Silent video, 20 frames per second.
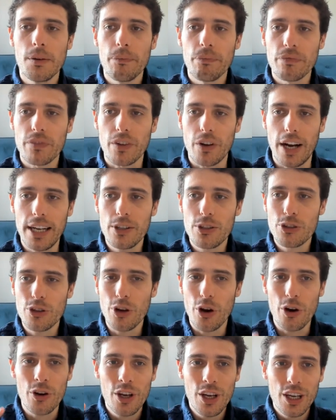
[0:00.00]
Right?
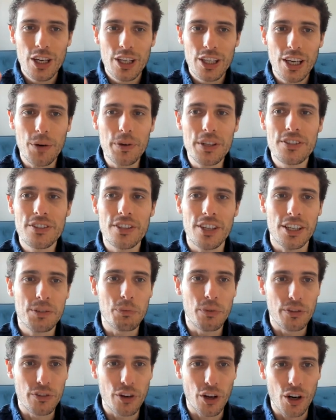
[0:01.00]
So here we sit, and
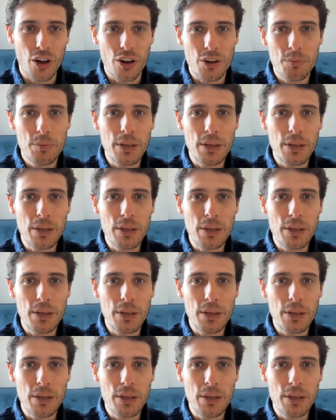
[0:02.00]
we've got a lot of